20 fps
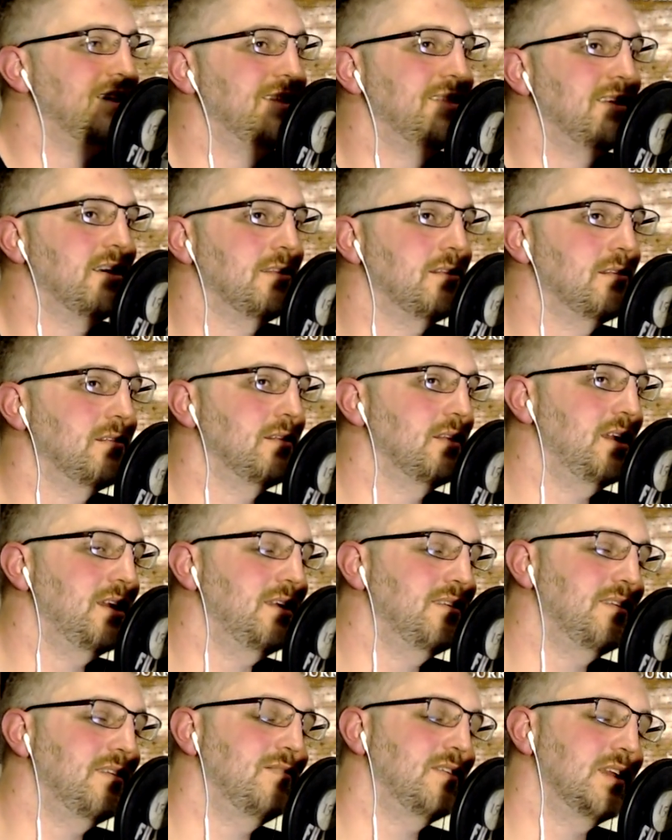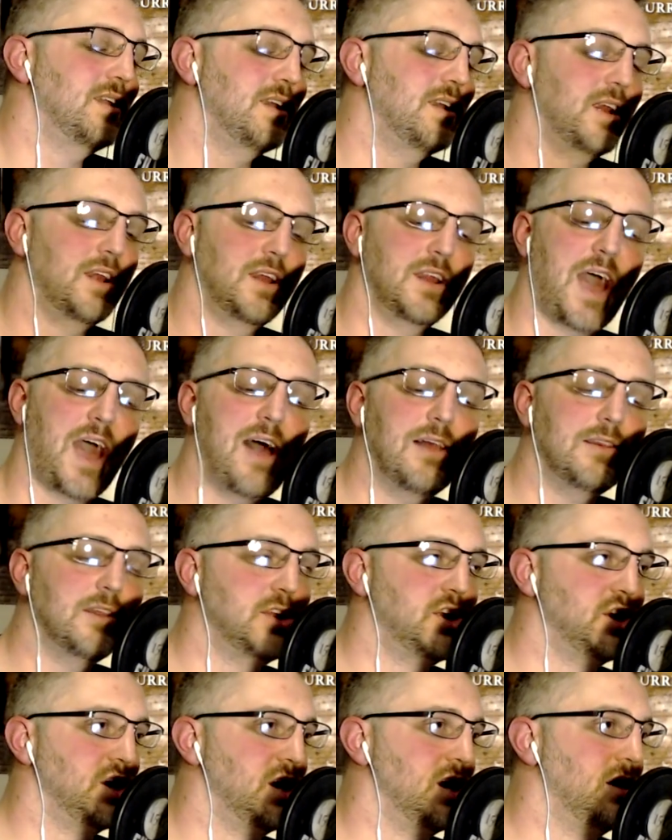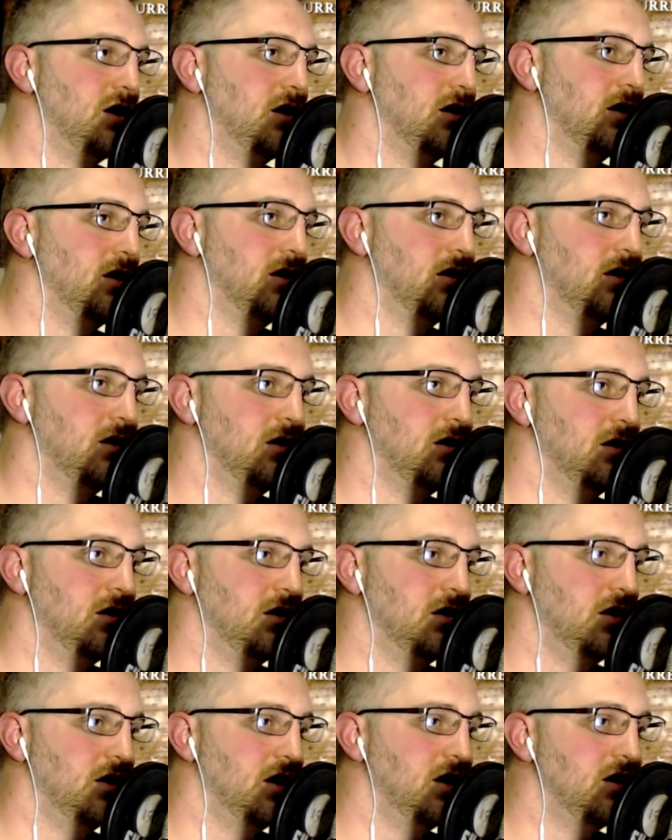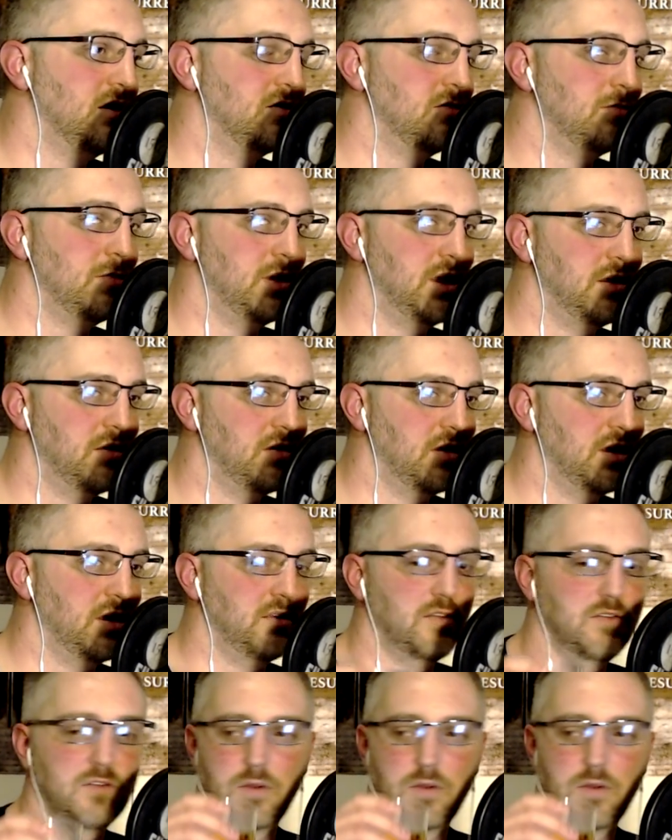other than is even in an analogy is means is